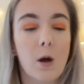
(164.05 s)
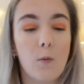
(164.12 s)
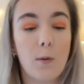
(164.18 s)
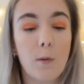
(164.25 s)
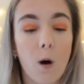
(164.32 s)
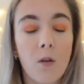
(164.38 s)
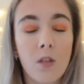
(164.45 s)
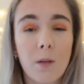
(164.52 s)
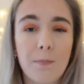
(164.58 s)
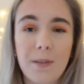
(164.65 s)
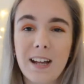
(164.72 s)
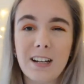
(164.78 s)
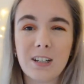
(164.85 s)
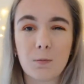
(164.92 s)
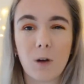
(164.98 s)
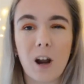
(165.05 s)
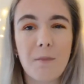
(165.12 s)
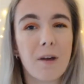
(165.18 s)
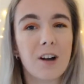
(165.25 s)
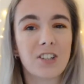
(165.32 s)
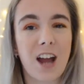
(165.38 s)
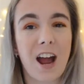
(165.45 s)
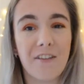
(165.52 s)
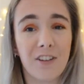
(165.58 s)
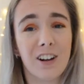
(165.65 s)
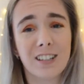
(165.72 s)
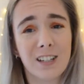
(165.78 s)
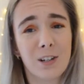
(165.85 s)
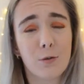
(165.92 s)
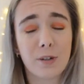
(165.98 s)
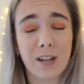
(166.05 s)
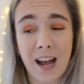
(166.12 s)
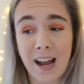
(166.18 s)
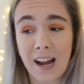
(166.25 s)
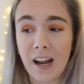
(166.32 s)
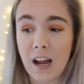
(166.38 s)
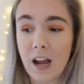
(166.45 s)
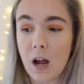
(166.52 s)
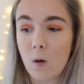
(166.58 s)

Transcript: we were on the beach pretty much every single day,